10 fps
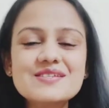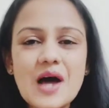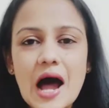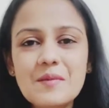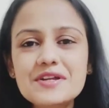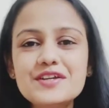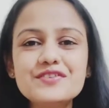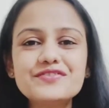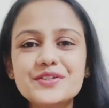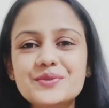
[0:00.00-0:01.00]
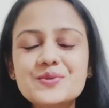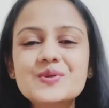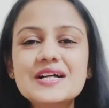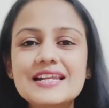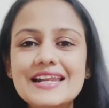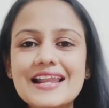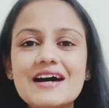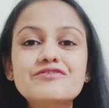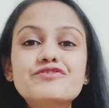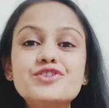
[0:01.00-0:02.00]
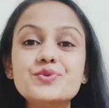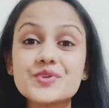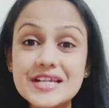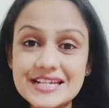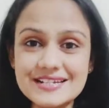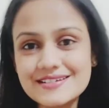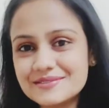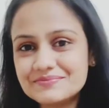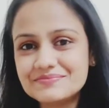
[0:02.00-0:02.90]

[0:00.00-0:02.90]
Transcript: So, how many of you love to read?